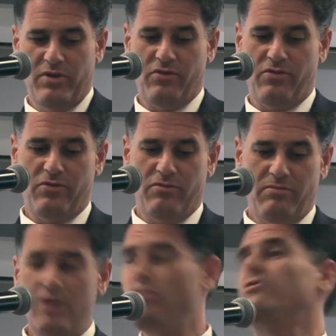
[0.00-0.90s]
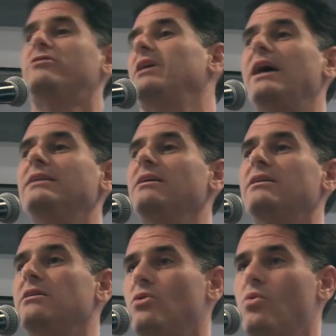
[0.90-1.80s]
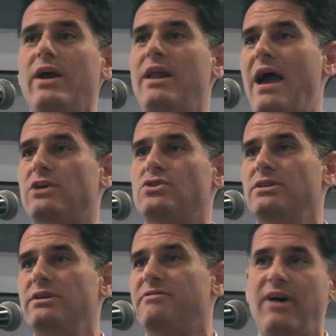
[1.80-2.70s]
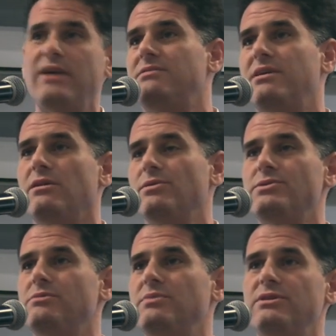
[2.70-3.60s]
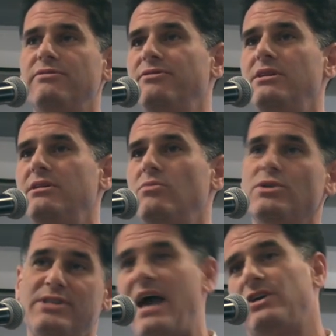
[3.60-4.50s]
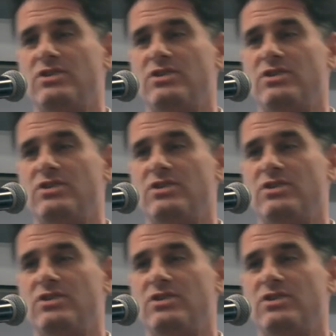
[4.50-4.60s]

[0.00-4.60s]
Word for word: this interesting idea that the way to actually fight terrorism and defeat it was to